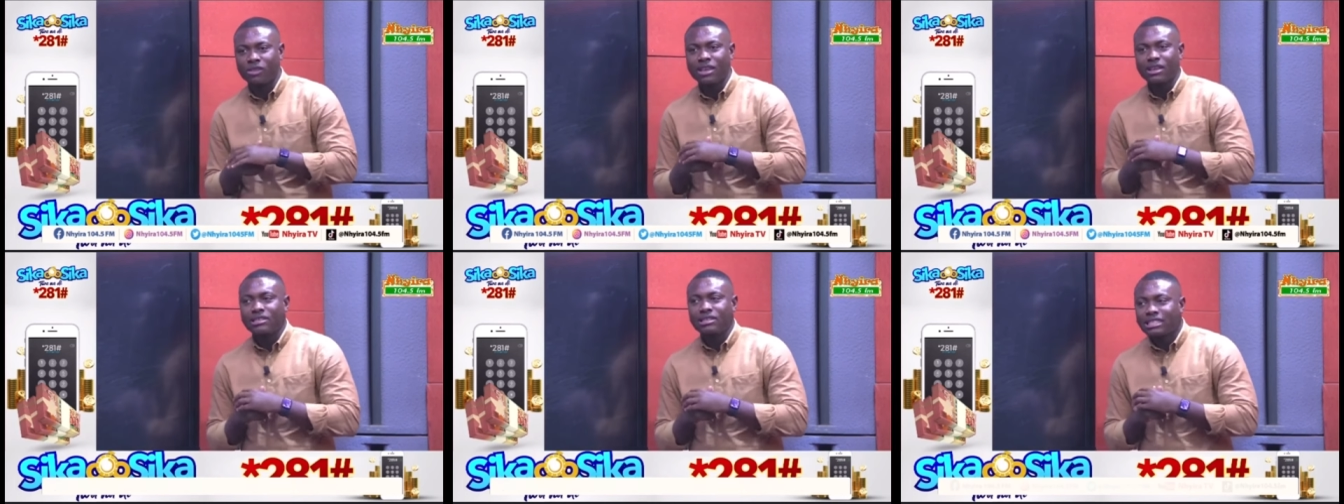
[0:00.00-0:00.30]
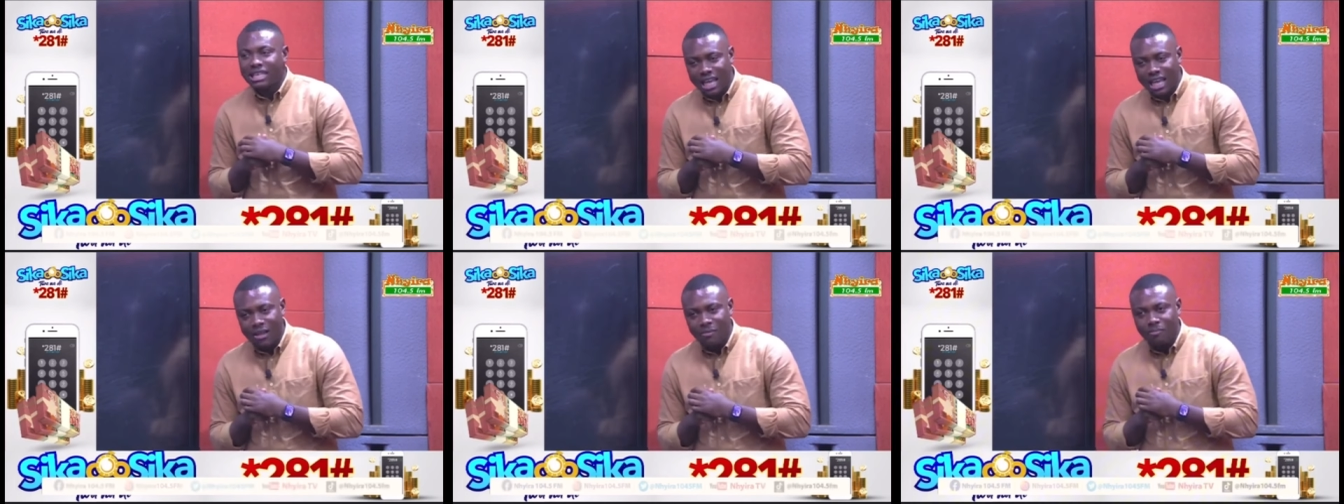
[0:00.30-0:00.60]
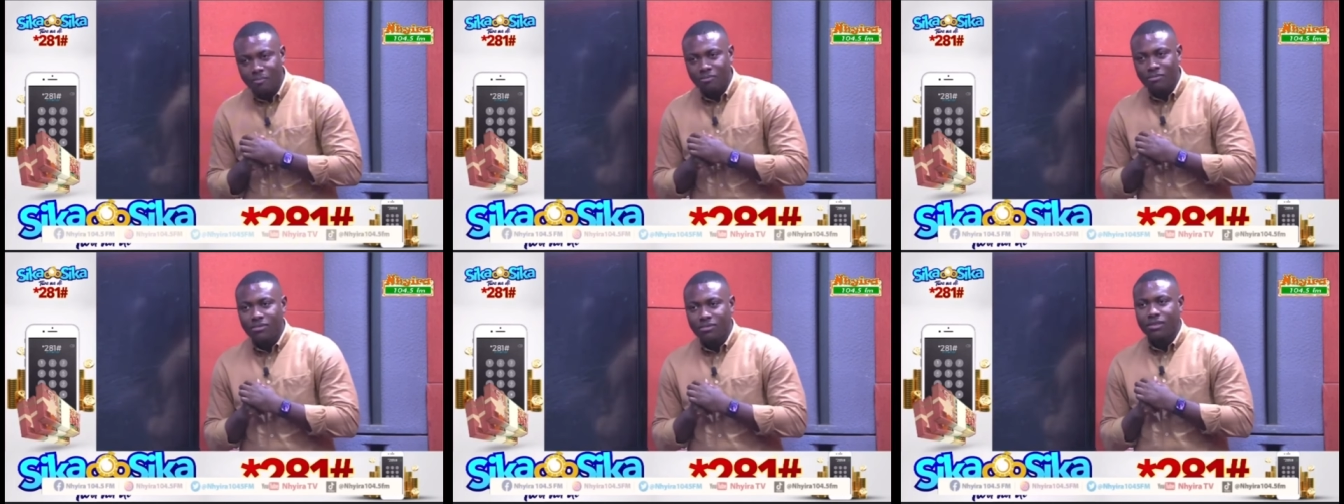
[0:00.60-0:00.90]
say,
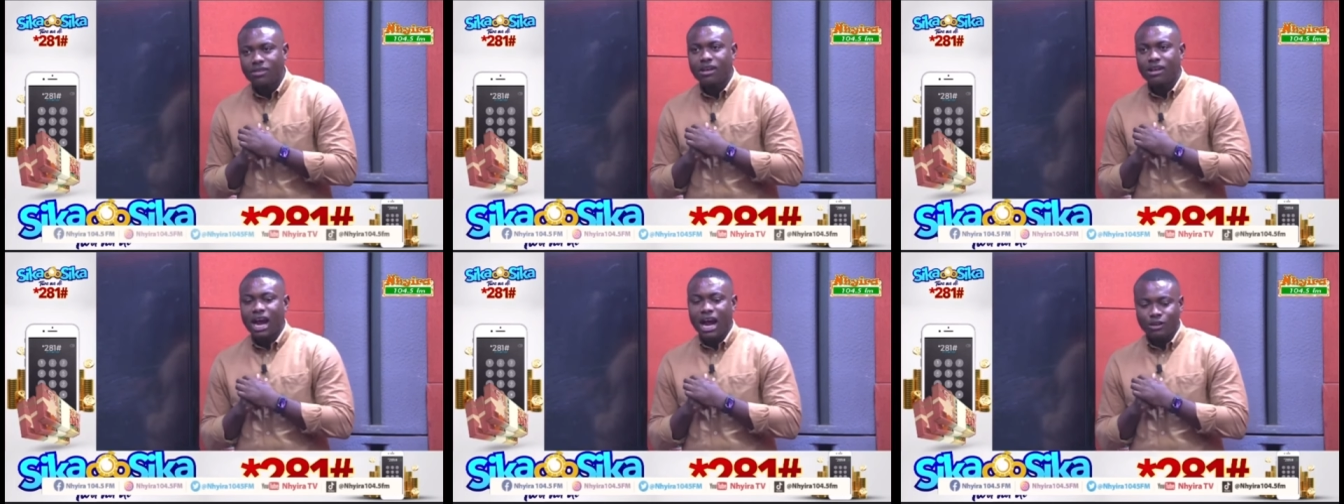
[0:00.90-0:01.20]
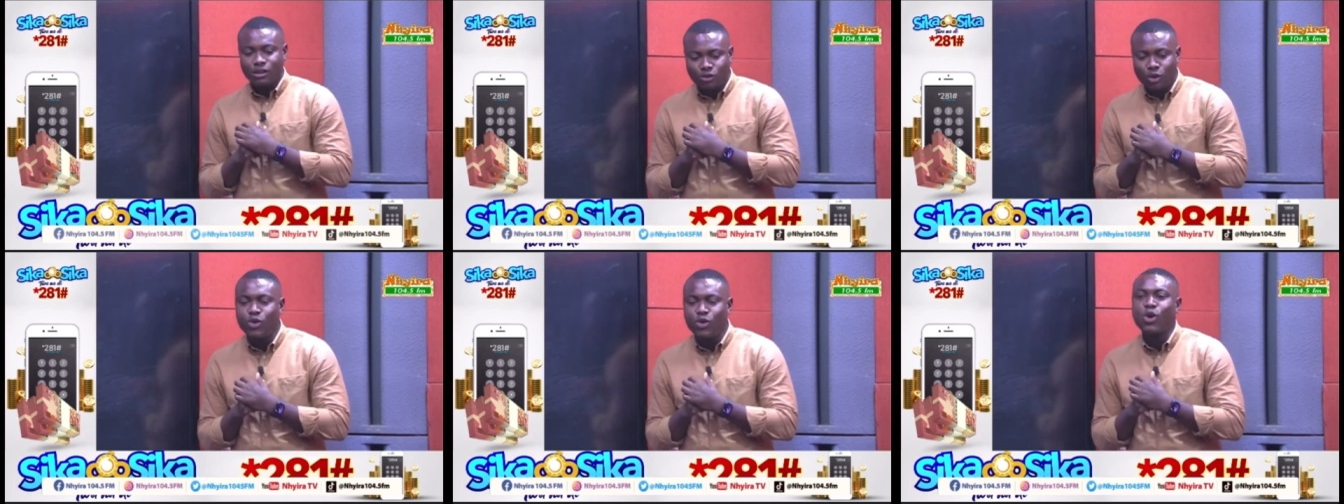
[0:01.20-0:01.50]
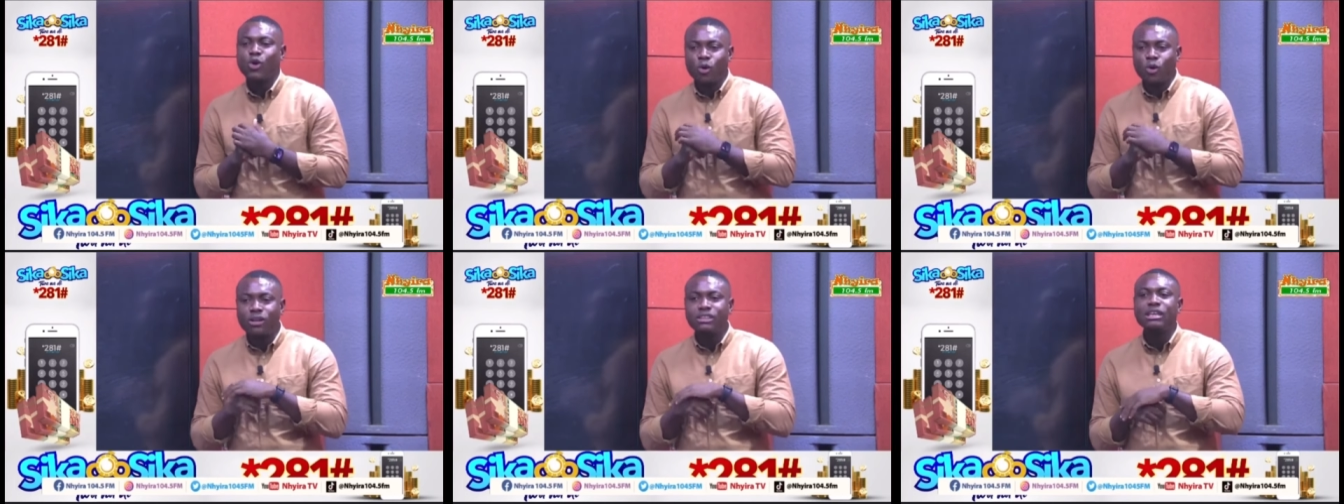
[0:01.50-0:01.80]
Antonio
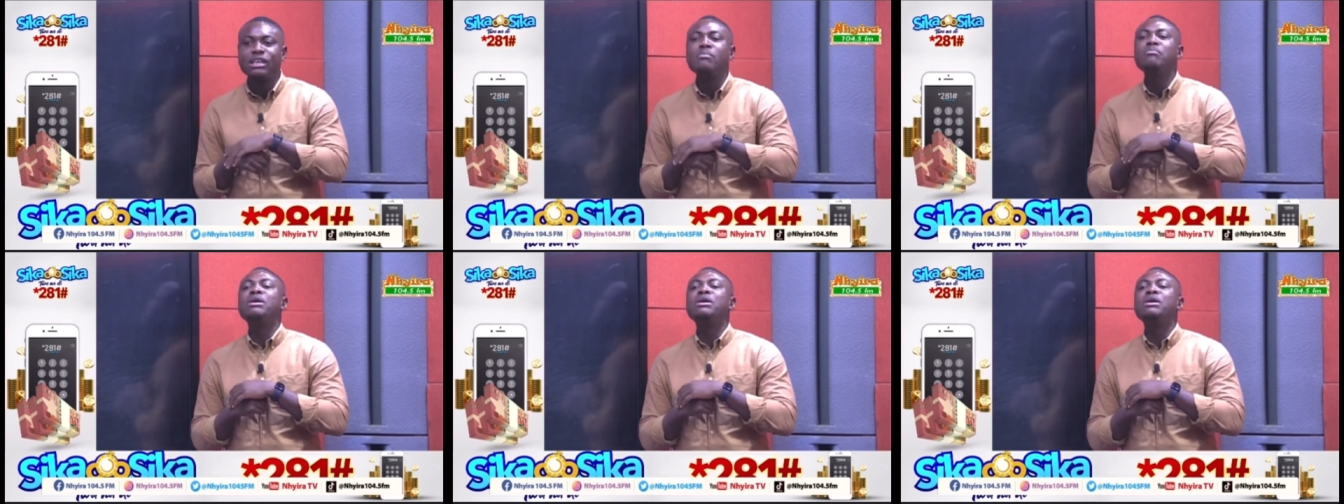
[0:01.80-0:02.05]
Conte may